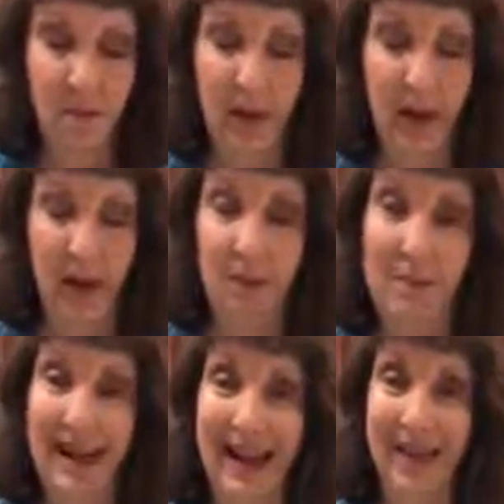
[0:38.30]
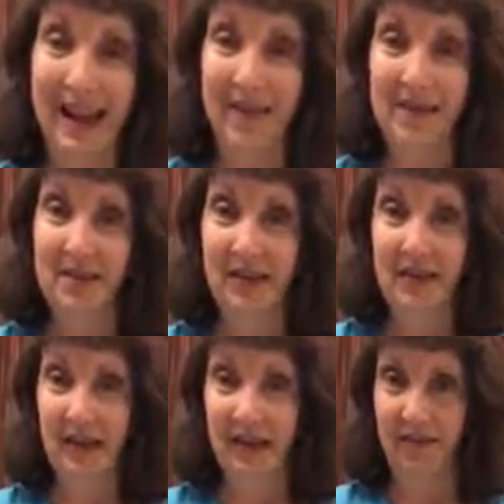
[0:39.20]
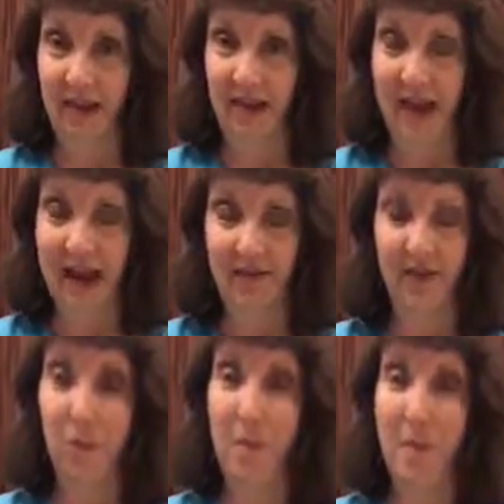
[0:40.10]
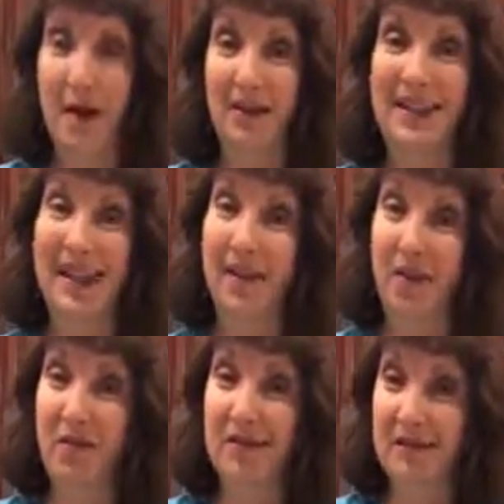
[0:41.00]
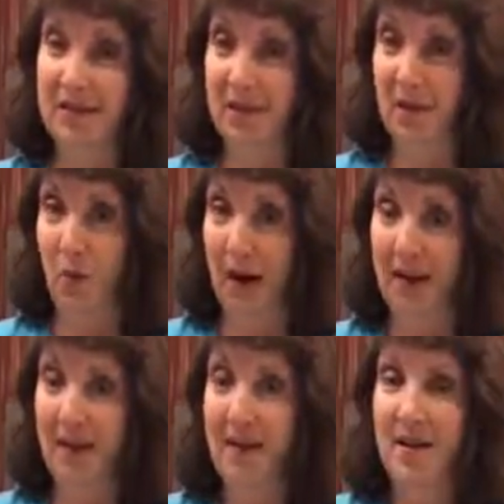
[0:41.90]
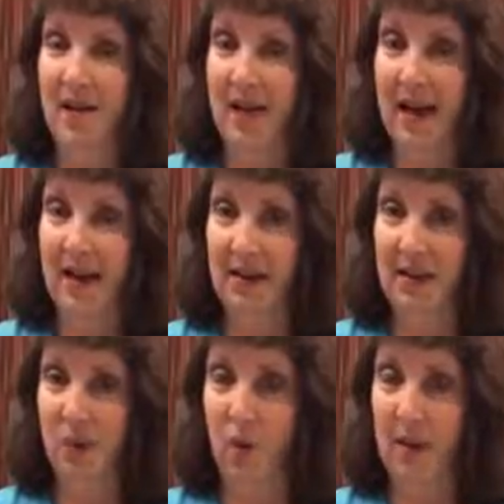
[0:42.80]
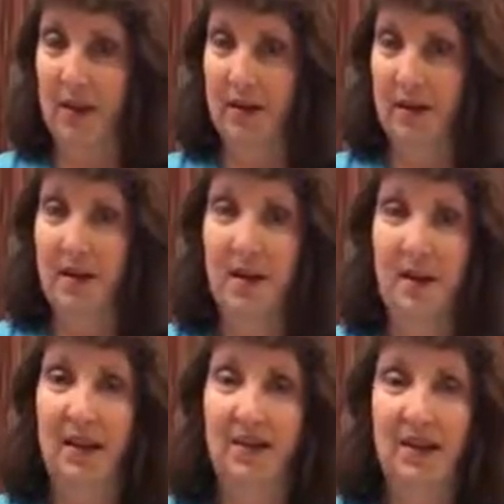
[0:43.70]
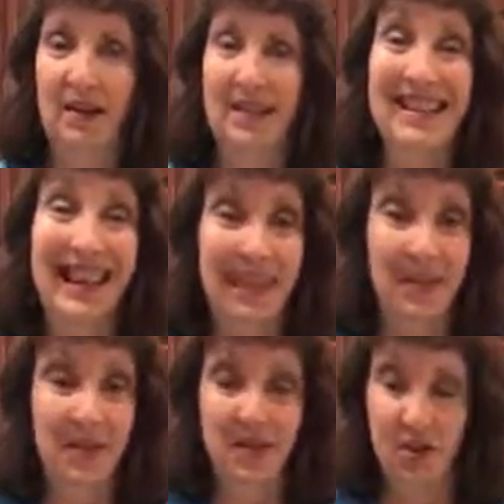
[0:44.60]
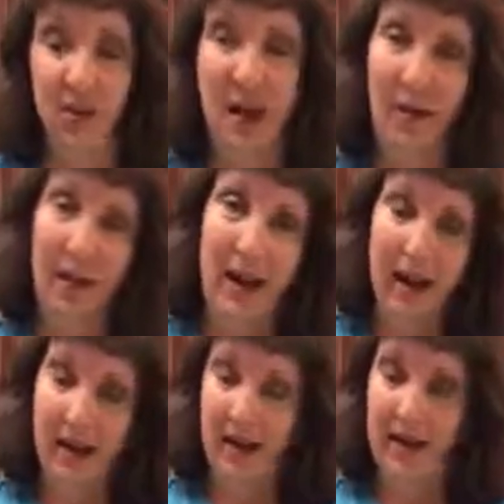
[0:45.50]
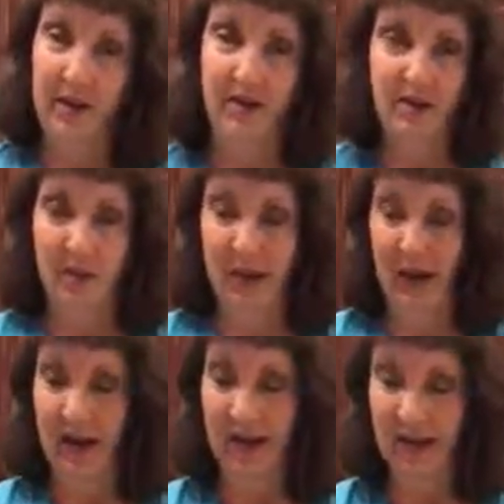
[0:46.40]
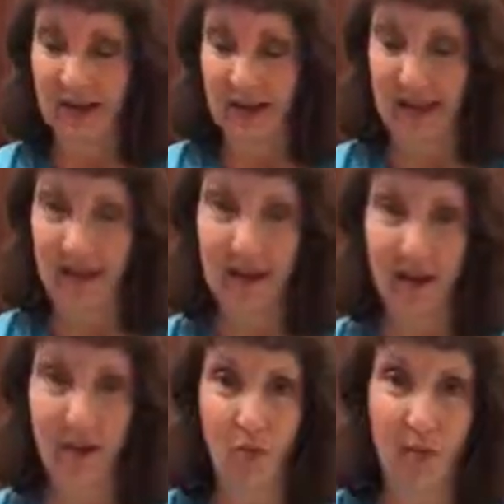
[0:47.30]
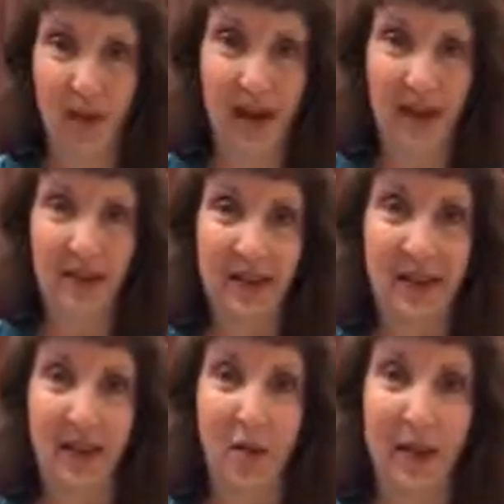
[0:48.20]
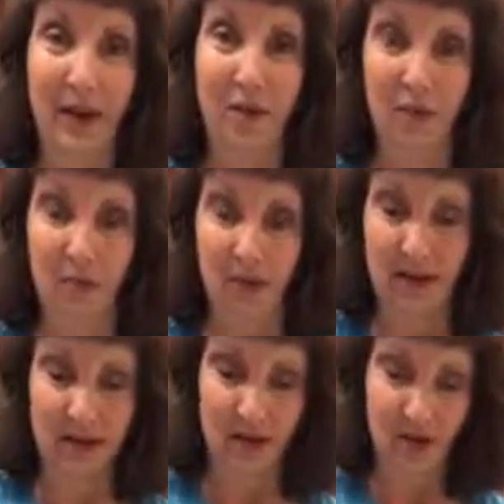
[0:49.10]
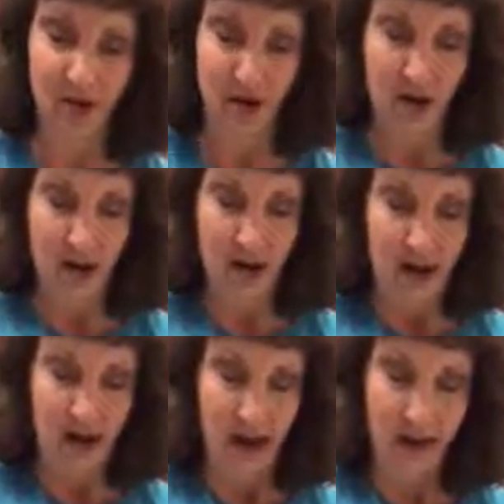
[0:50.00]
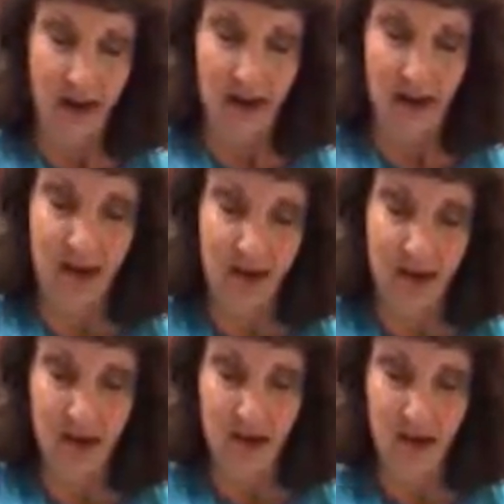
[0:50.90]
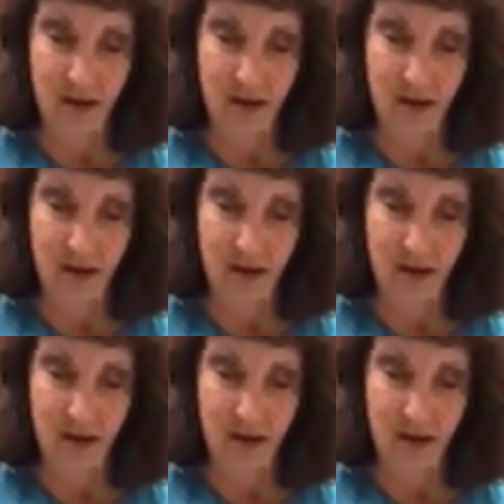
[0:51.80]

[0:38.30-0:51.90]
medium, take out half the seeds and leave the other half. If you want mild, take out all the seeds and the white. That is what gives it its heat. So we like hot here, so I'm going to leave all the seeds in there. We're putting everything in our manual food processor, and then